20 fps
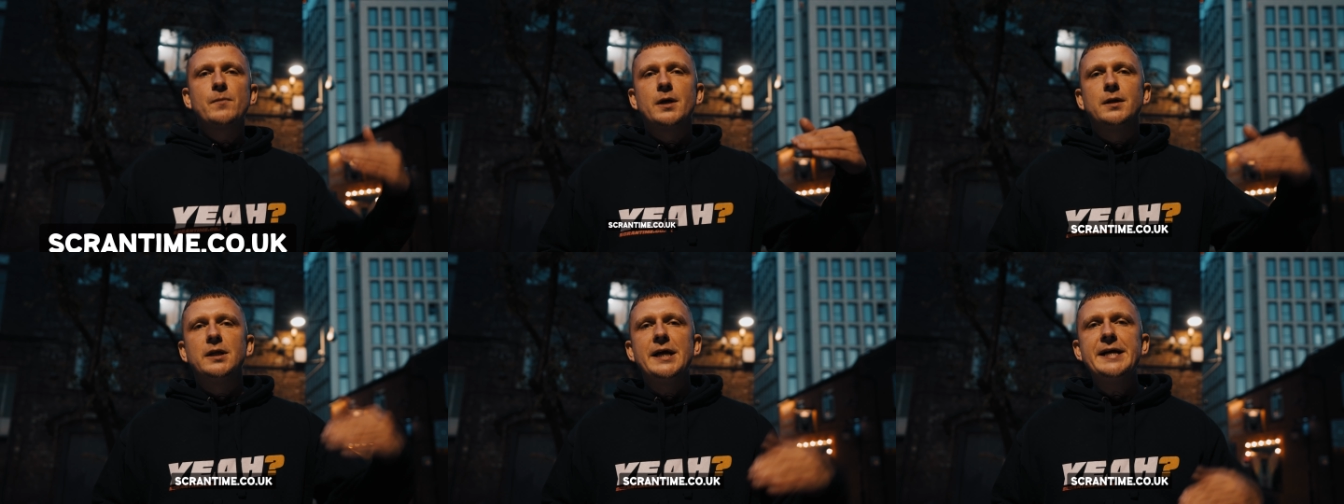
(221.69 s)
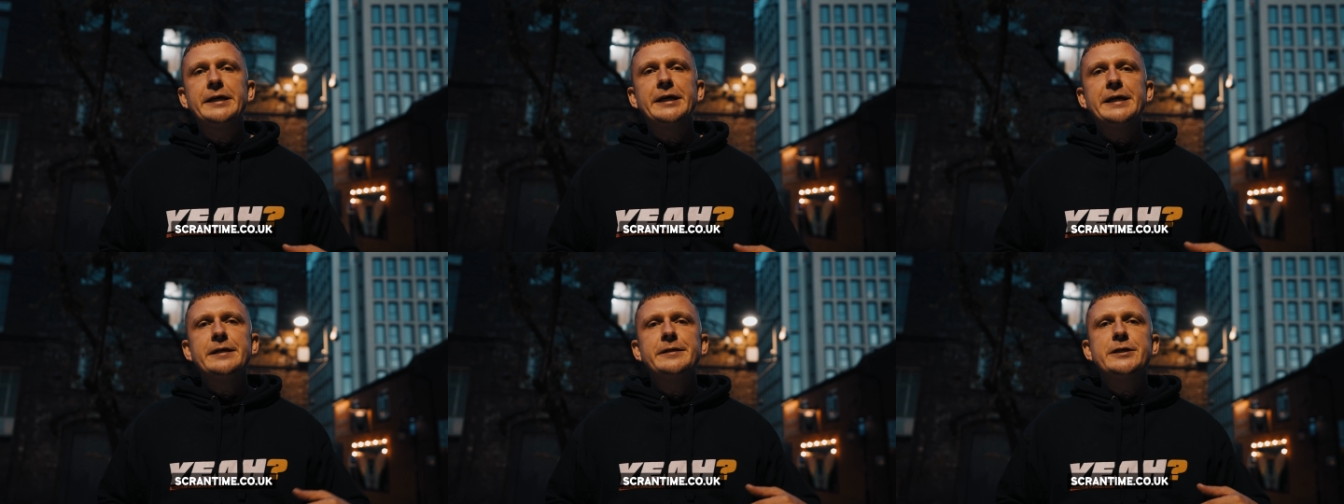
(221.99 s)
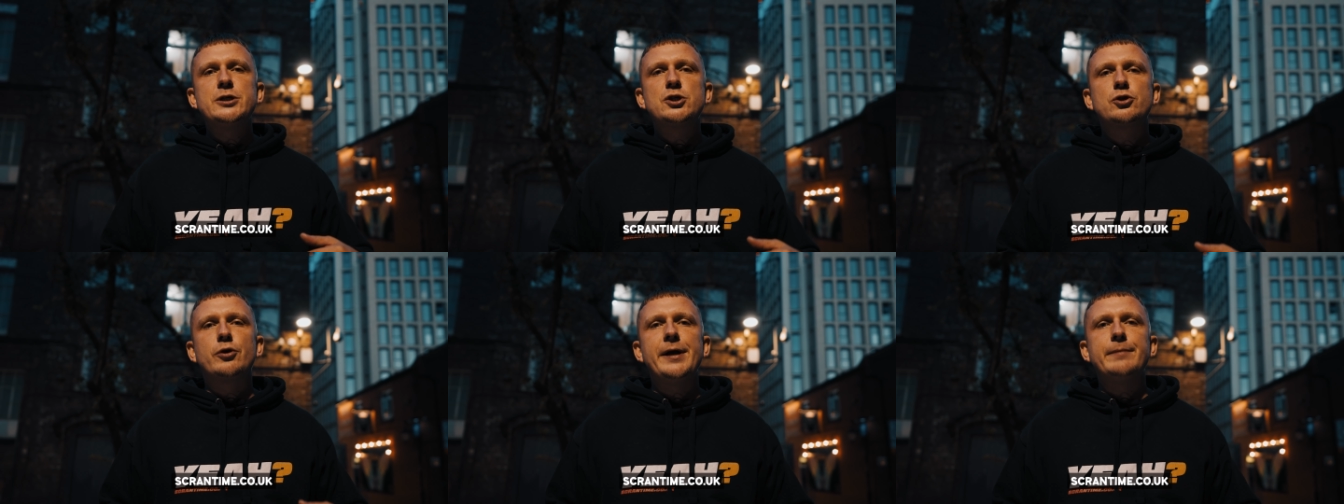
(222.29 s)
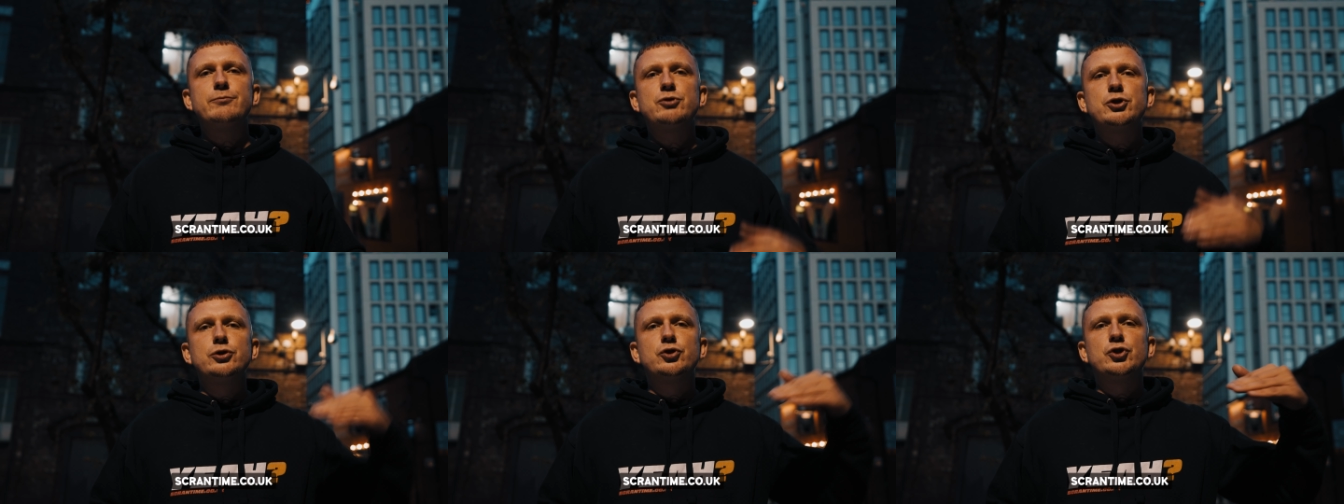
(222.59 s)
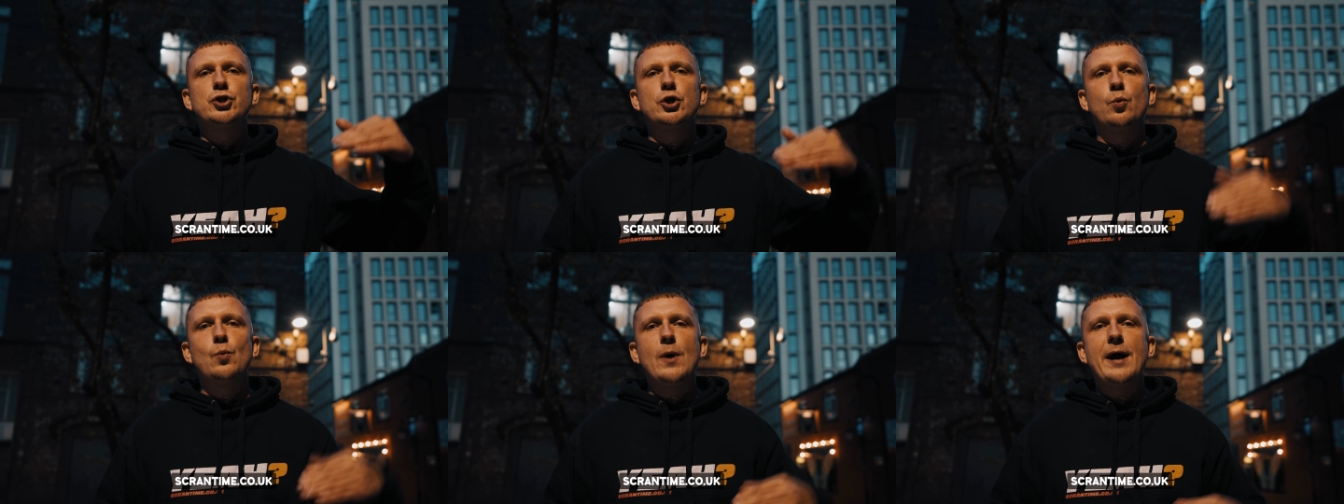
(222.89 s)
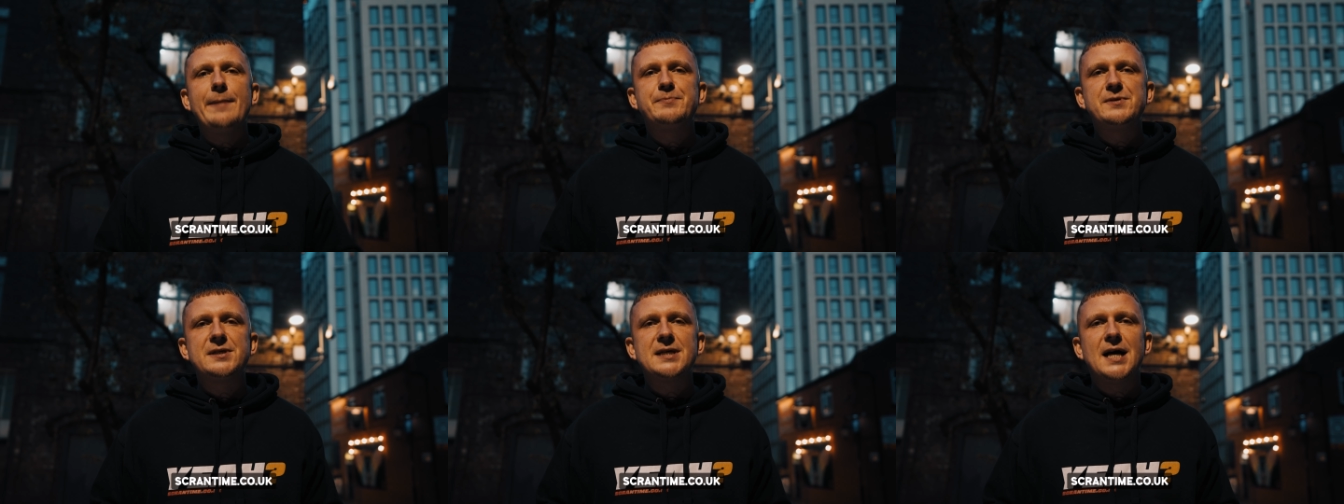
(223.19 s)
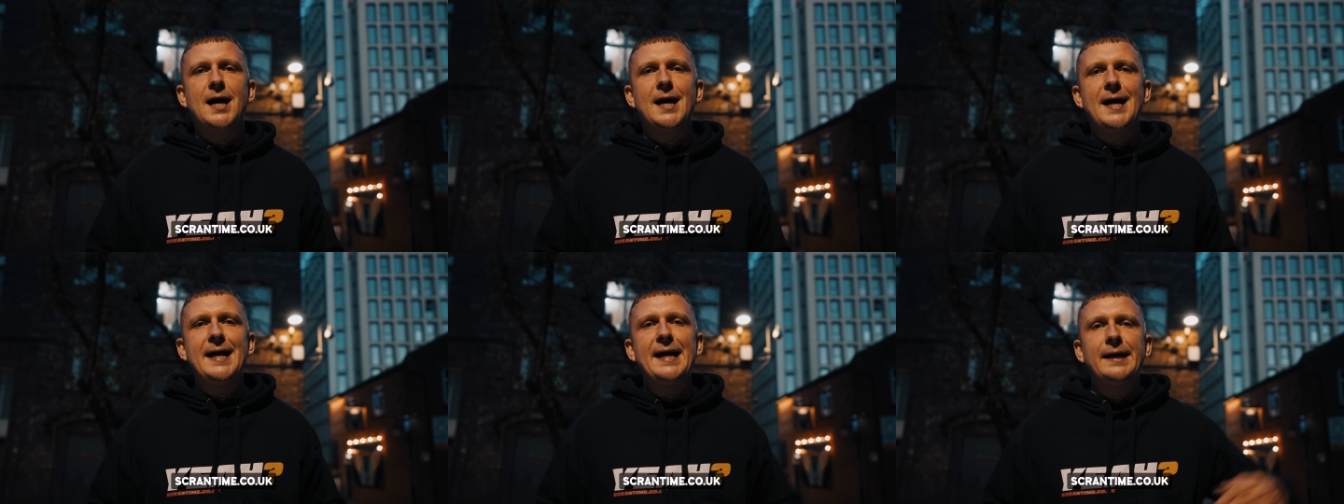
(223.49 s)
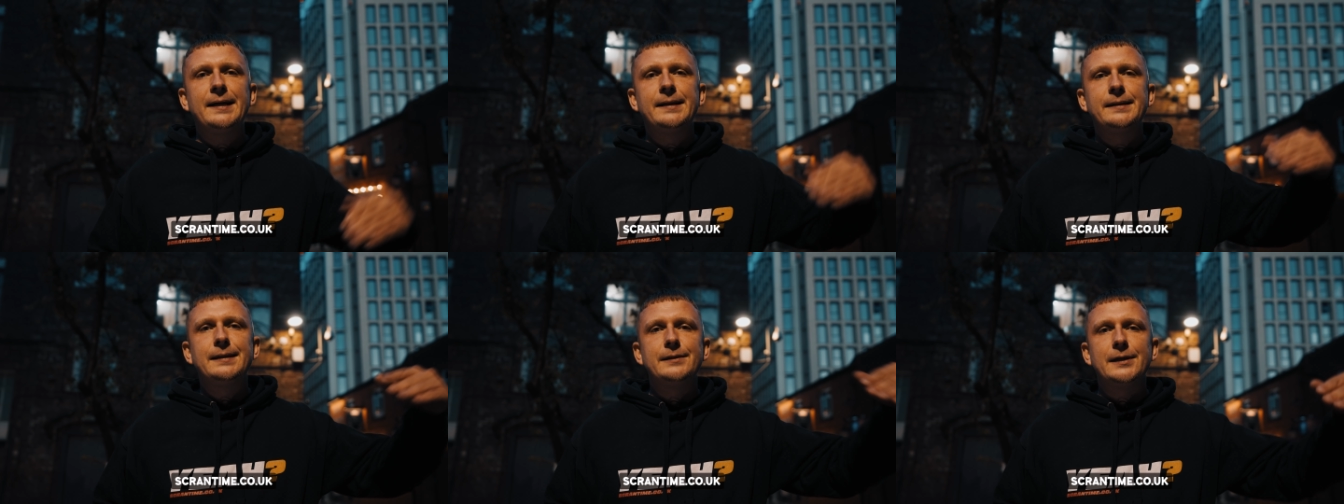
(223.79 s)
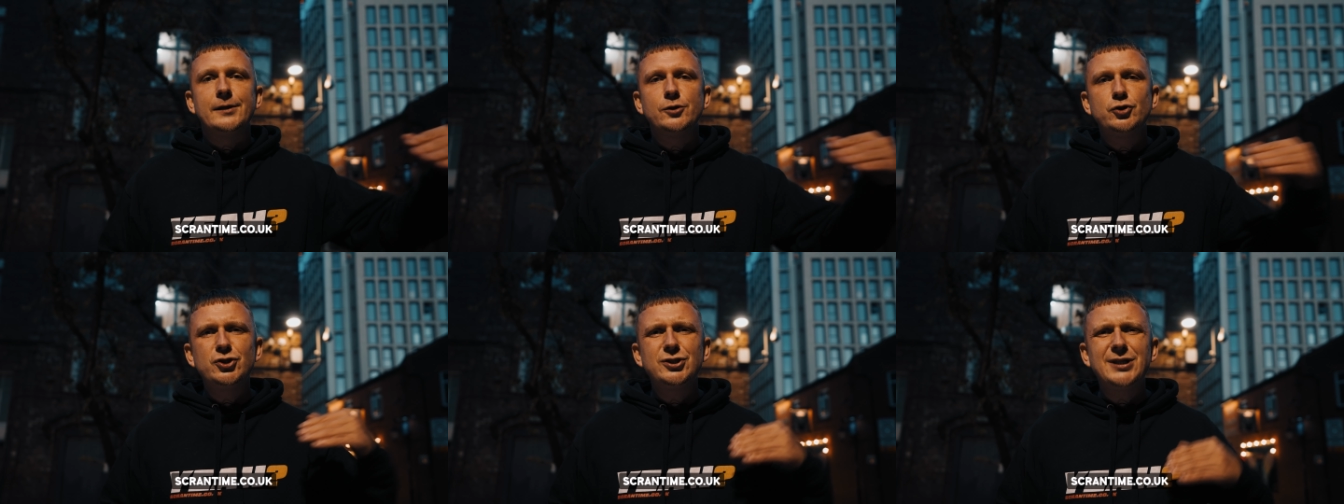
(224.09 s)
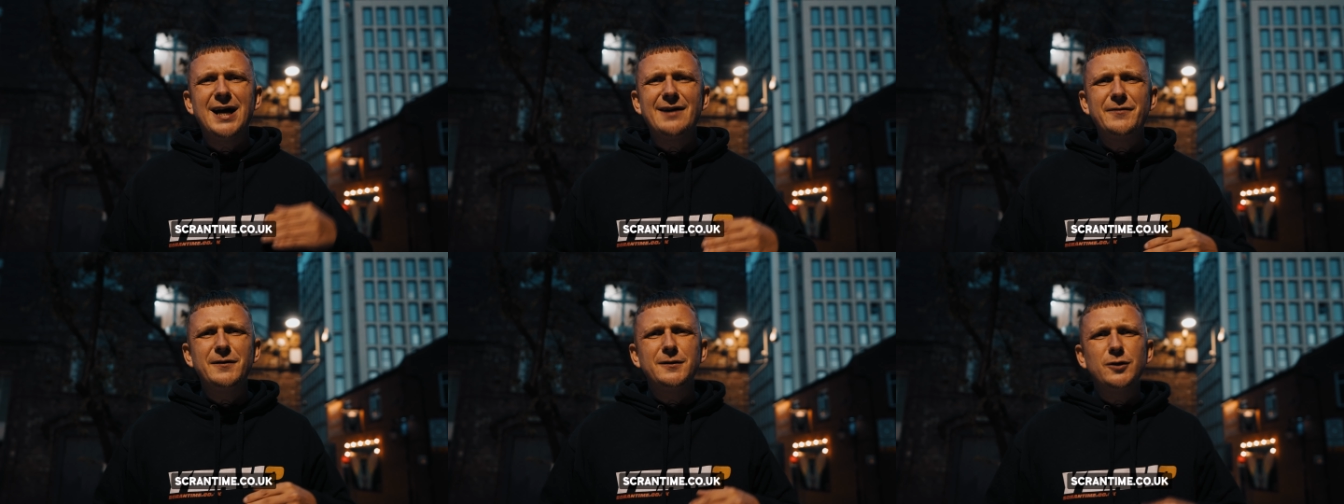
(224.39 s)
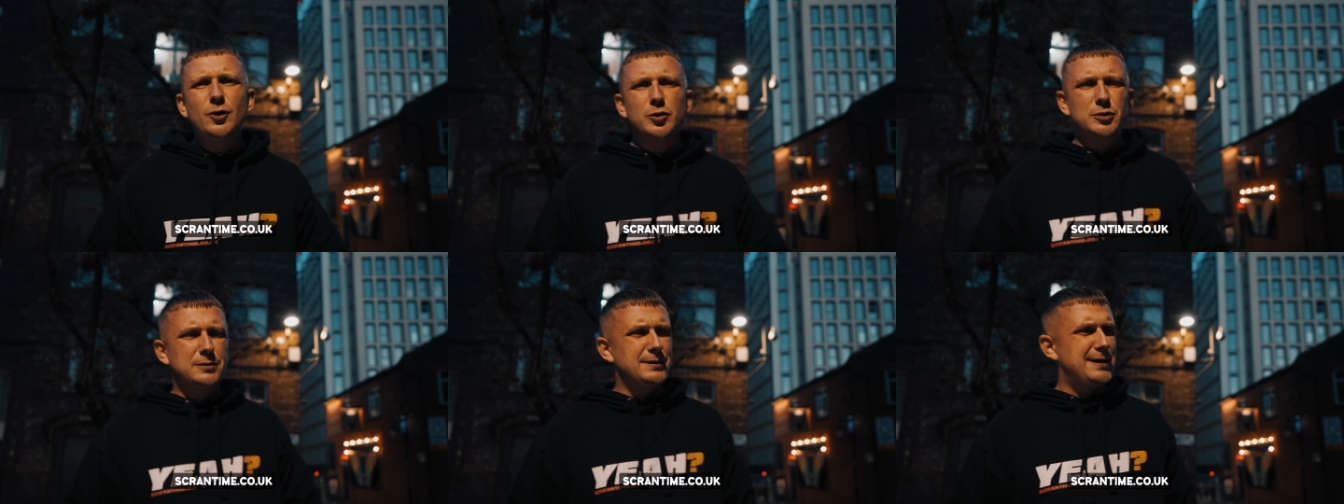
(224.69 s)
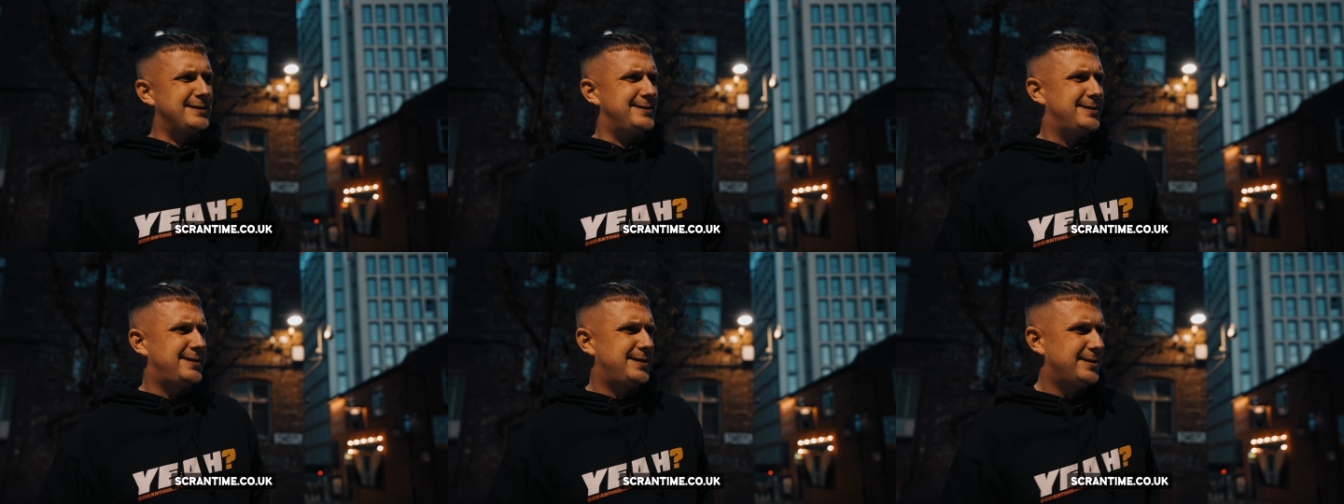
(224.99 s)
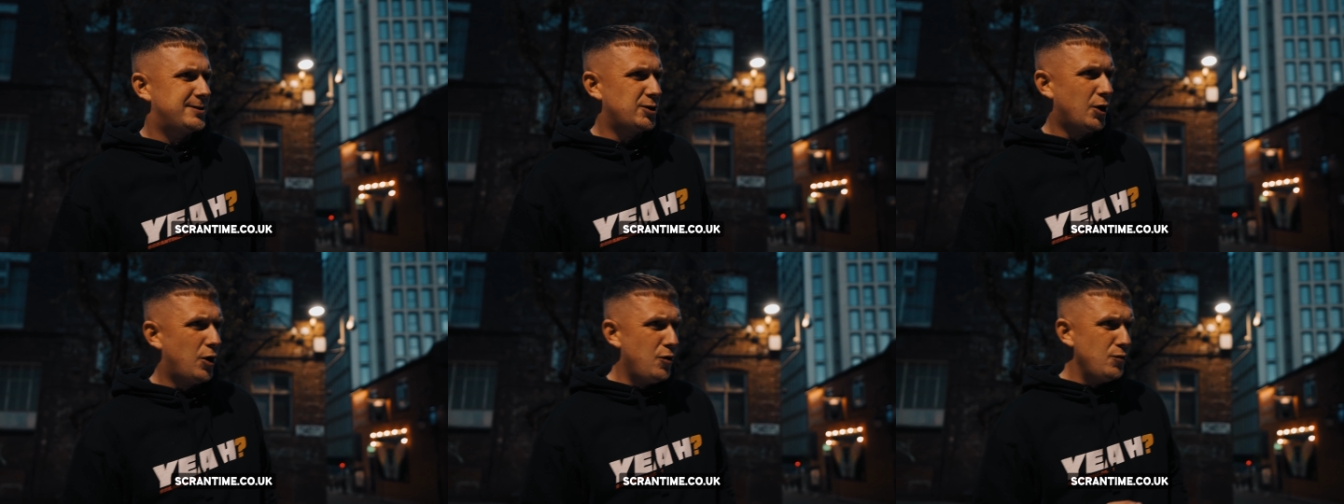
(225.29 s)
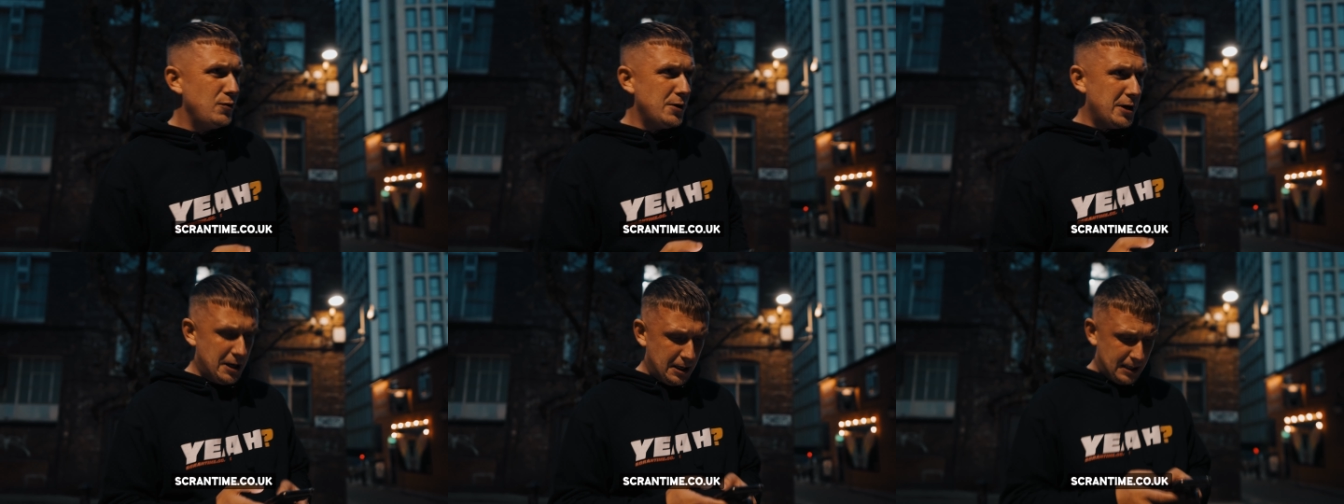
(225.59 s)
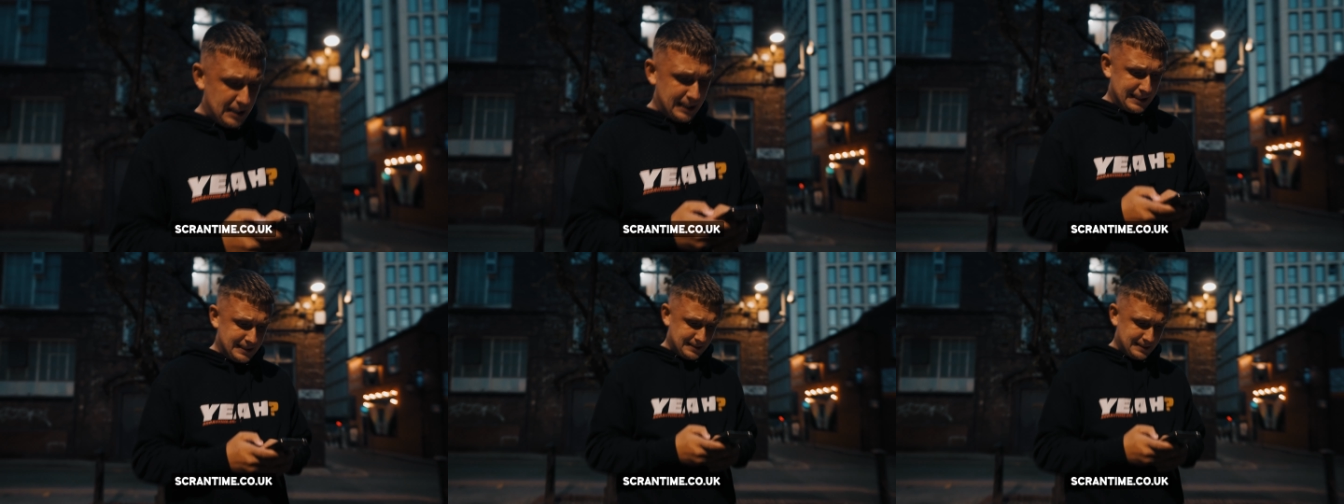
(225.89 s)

Link in description to the website and just have a look, lad. It's all there.